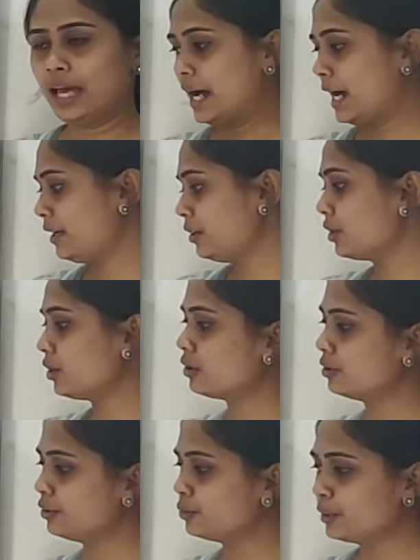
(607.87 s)
and you
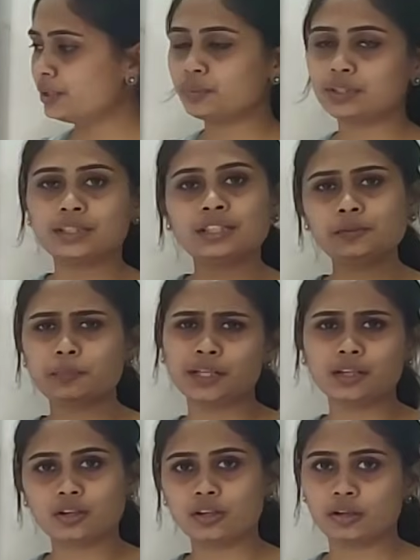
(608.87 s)
can do it with a
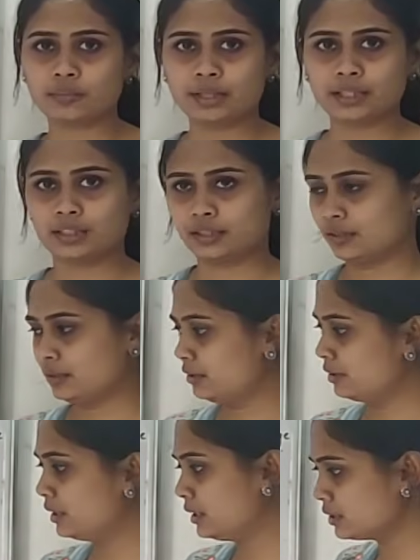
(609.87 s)
sprinkle on method.
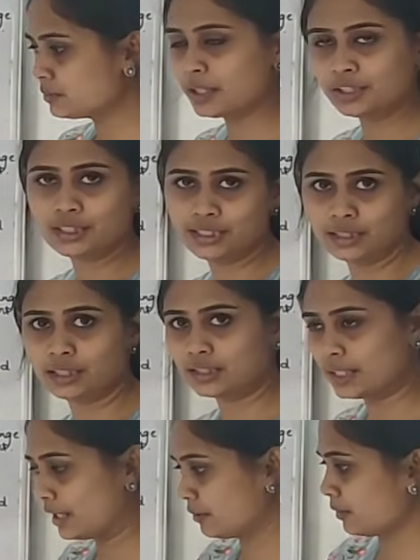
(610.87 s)
It is much easier
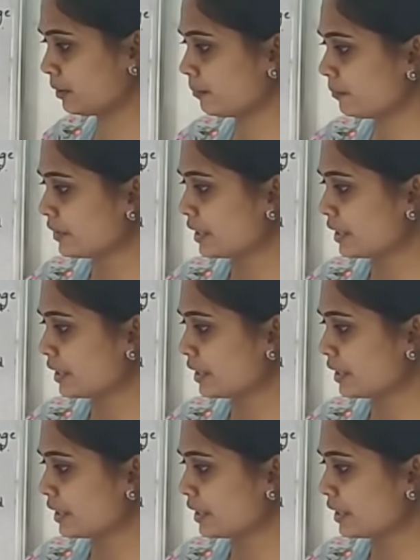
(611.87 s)
that way.